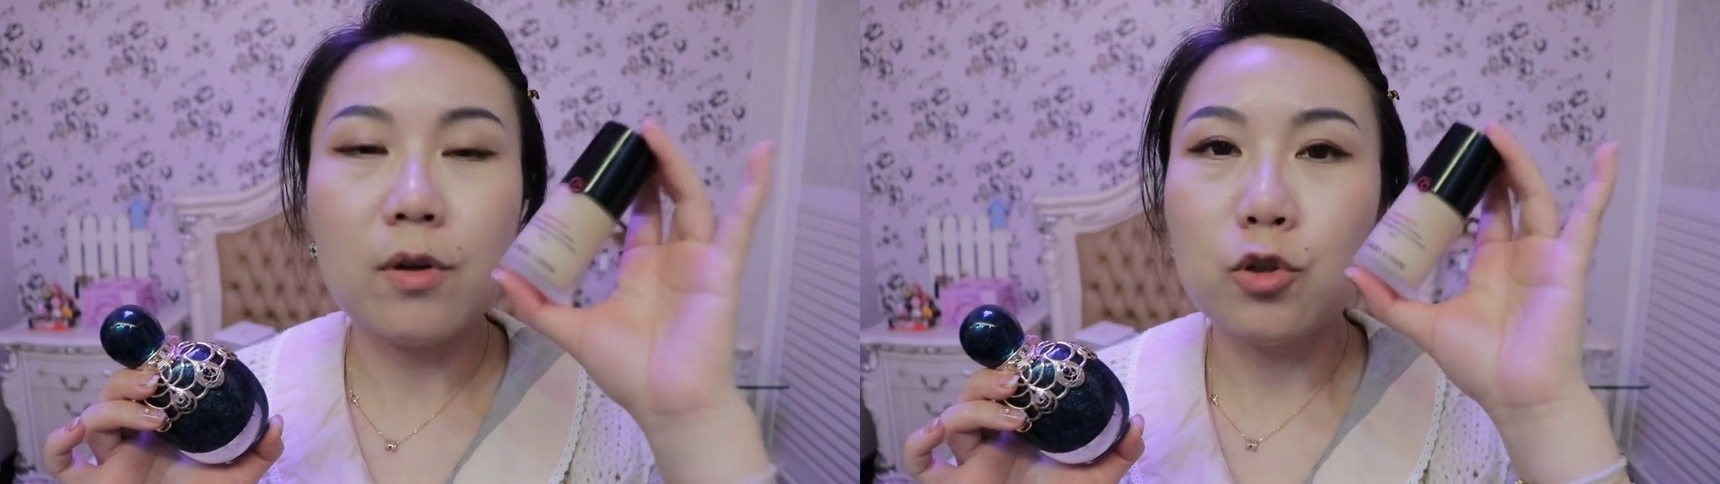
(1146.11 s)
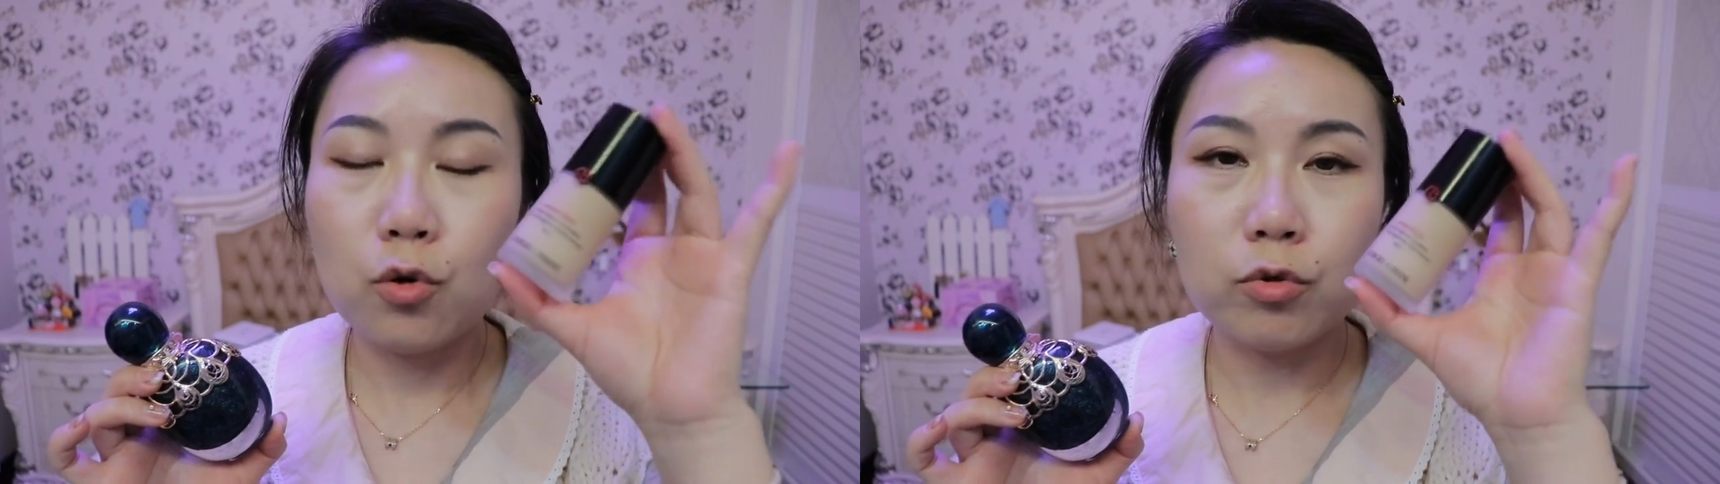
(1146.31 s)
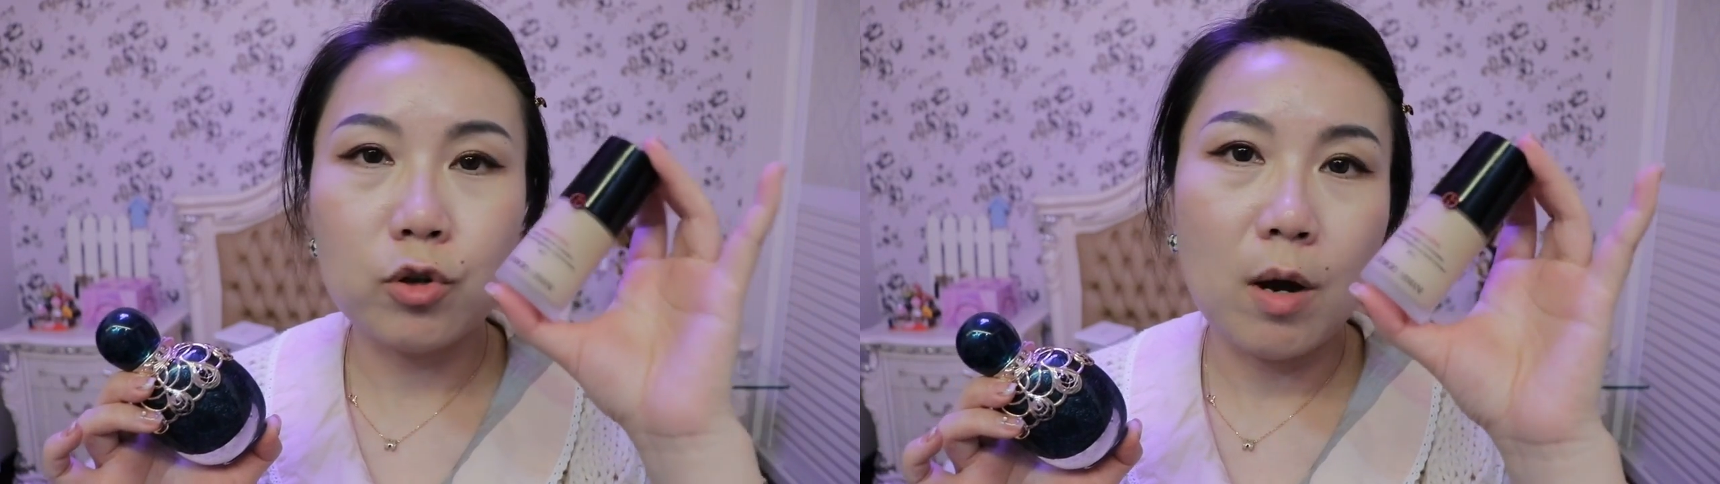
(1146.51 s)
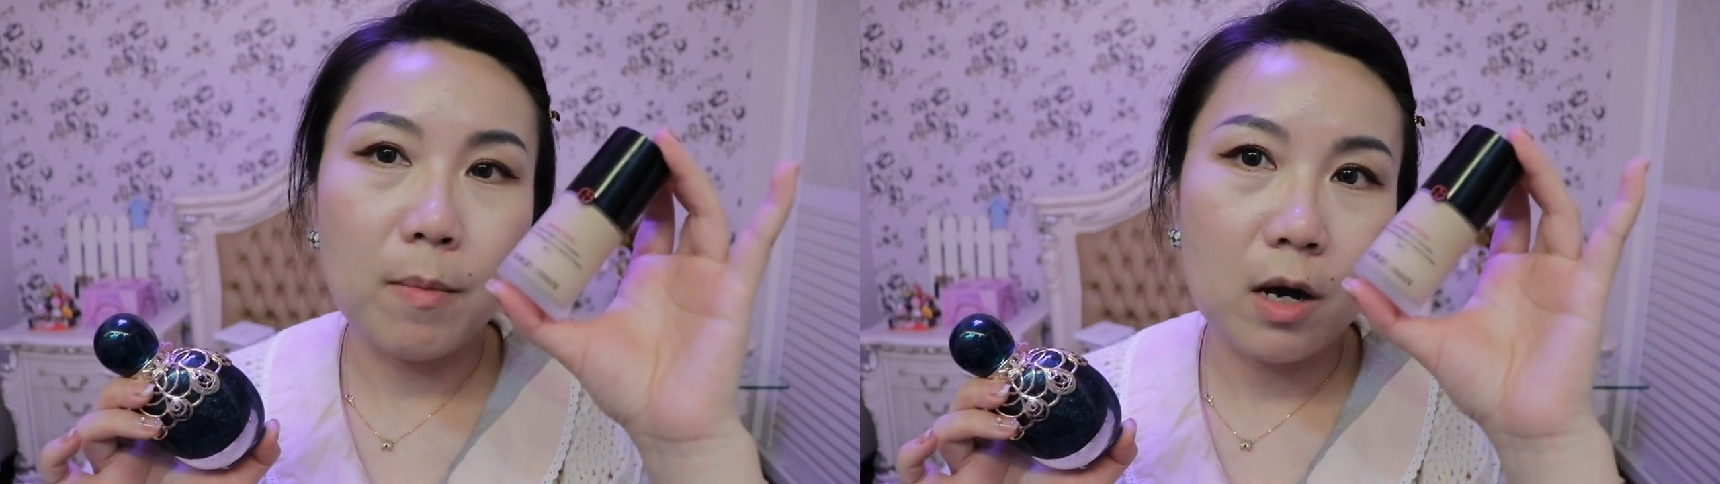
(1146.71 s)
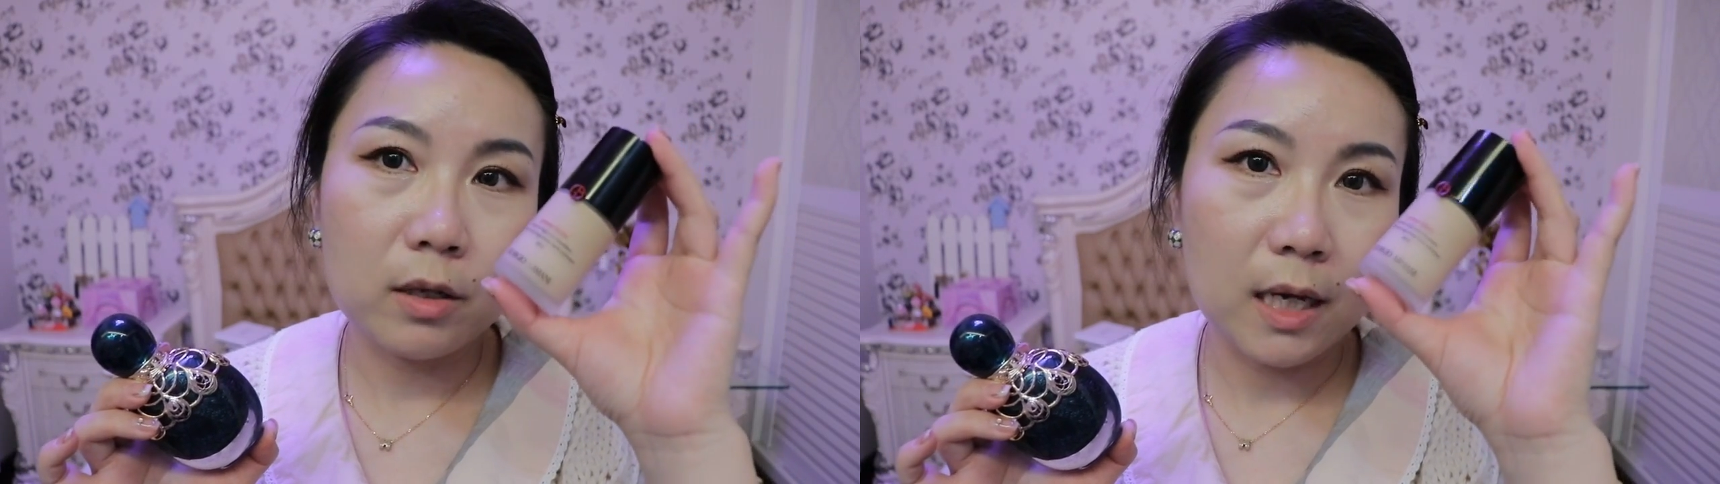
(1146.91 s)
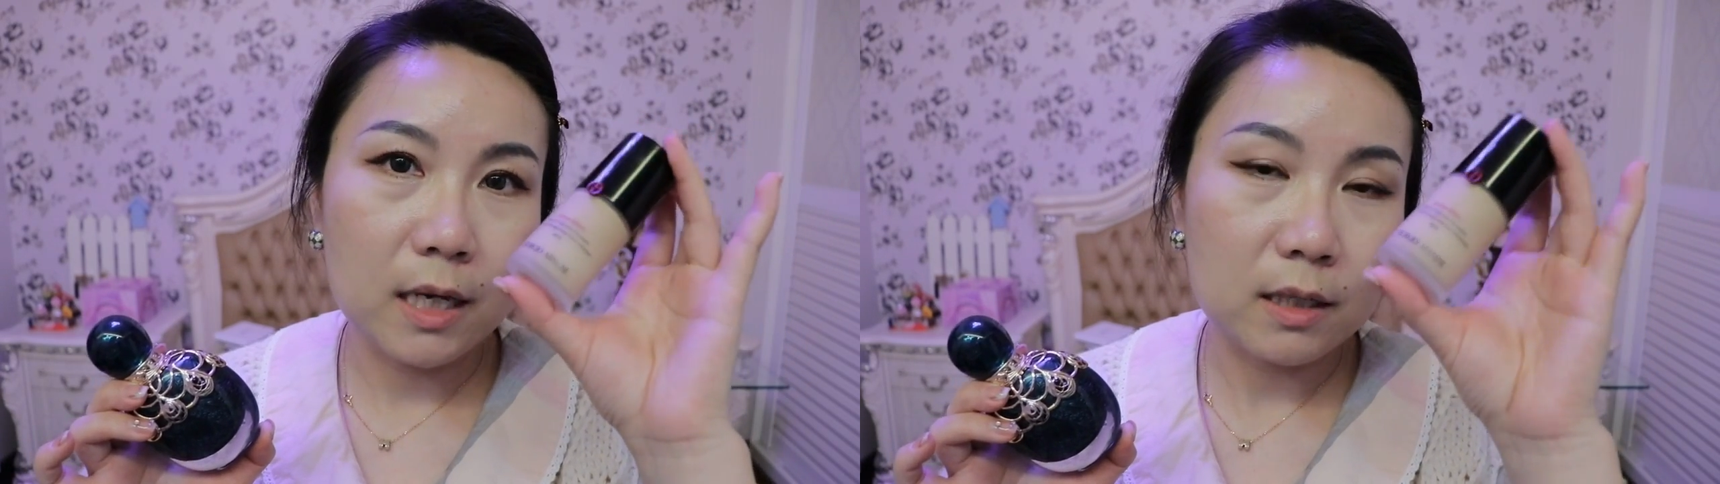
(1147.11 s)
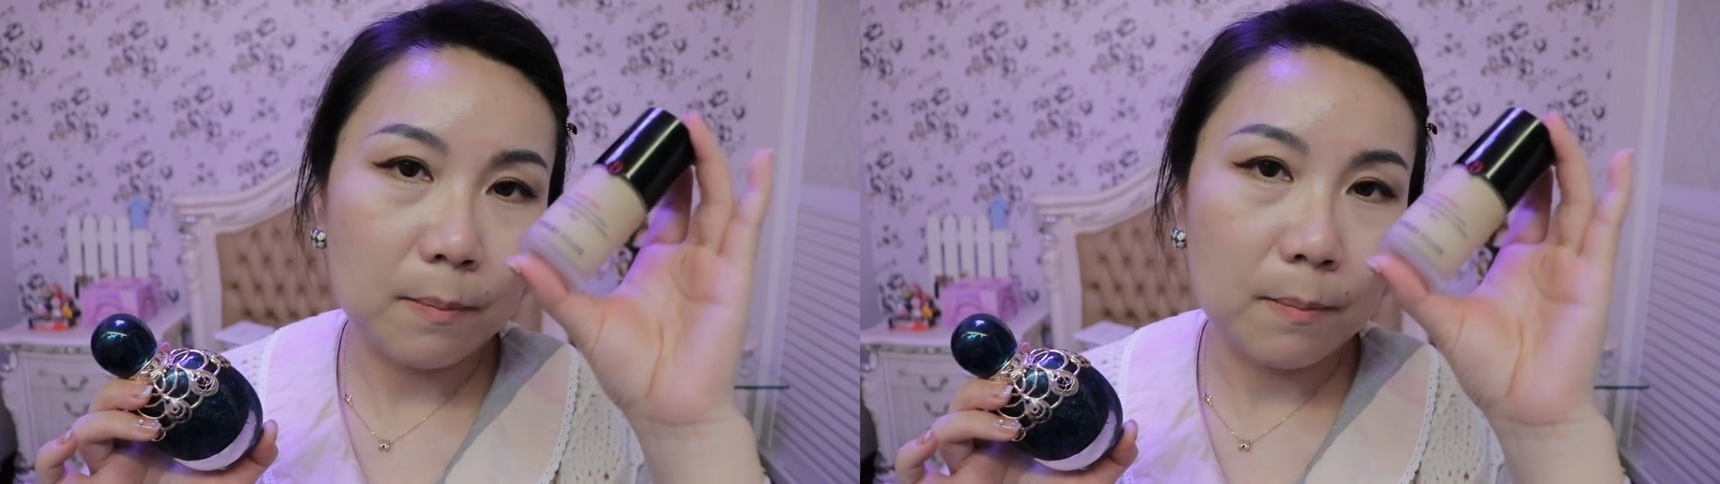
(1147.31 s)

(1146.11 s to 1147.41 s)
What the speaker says: Giorgio Armani's